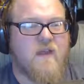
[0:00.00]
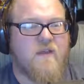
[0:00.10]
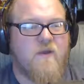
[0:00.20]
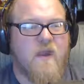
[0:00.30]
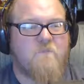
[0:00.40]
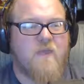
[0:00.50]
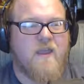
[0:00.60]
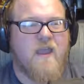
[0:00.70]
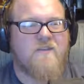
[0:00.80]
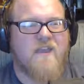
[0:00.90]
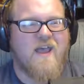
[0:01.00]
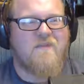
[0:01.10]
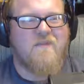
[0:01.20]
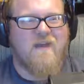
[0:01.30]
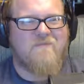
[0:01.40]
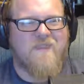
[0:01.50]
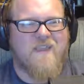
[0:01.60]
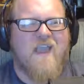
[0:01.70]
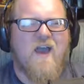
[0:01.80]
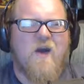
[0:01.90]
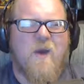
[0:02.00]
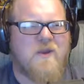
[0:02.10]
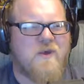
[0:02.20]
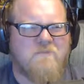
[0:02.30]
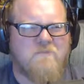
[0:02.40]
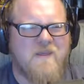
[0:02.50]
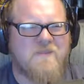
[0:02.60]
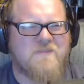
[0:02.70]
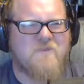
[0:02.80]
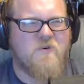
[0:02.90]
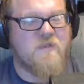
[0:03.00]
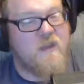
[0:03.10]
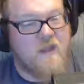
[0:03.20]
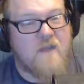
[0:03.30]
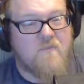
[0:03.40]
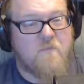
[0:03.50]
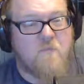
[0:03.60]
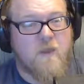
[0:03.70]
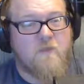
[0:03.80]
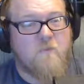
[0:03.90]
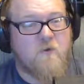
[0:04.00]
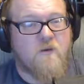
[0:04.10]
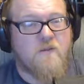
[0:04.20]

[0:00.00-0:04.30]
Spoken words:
Like when I play it every time, I'm like, why don't I play this more? And then I never play it more.